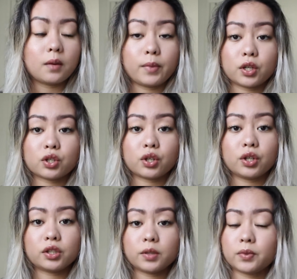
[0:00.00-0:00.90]
make sure
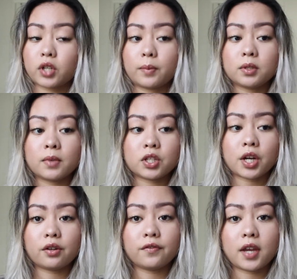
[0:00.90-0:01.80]
you subscribe to my
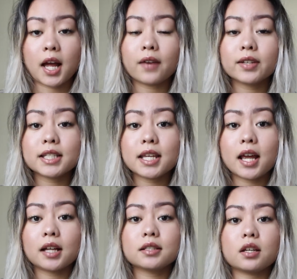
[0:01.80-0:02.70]
channel if you haven't
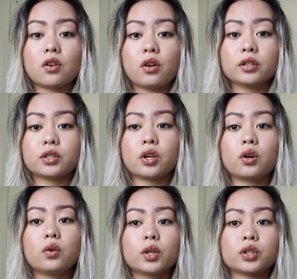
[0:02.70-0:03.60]
yet, and
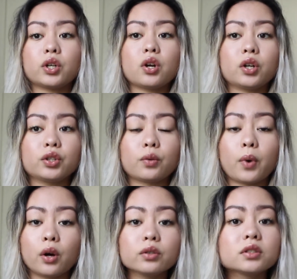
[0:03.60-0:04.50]
also turn on your
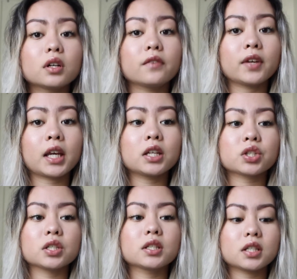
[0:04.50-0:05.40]
post
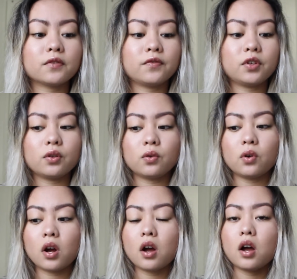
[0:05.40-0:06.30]
notifications if
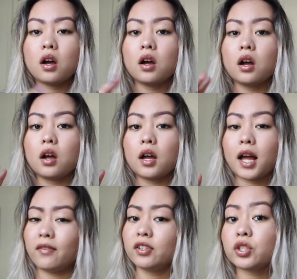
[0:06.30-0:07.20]
you
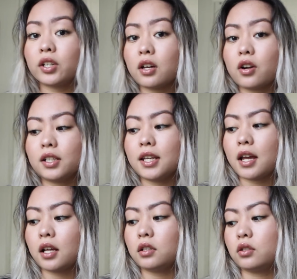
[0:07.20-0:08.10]
haven't turned that on
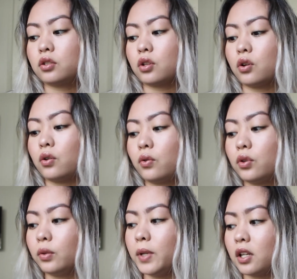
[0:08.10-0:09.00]
yet, so
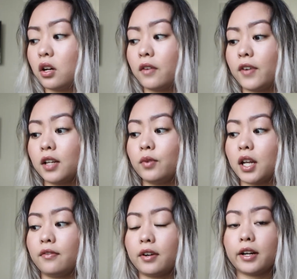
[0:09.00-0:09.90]
you'll be notified
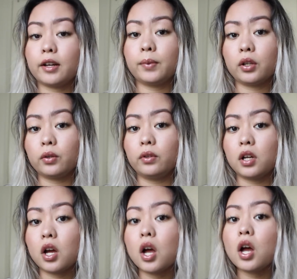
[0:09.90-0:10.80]
whenever I upload
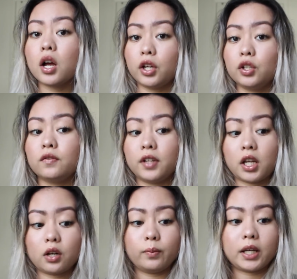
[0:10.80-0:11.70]
a new
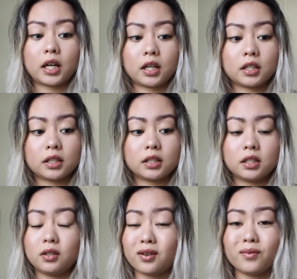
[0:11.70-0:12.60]
video, because
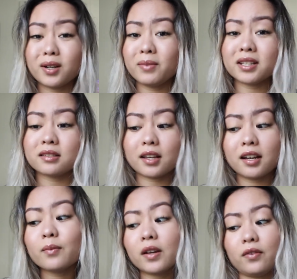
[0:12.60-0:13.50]
you don't want to miss
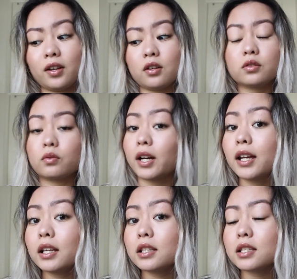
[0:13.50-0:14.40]
any of my videos,
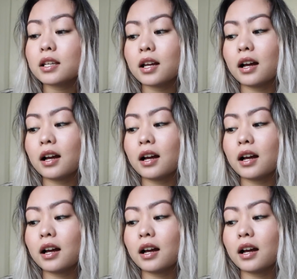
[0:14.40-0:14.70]
right?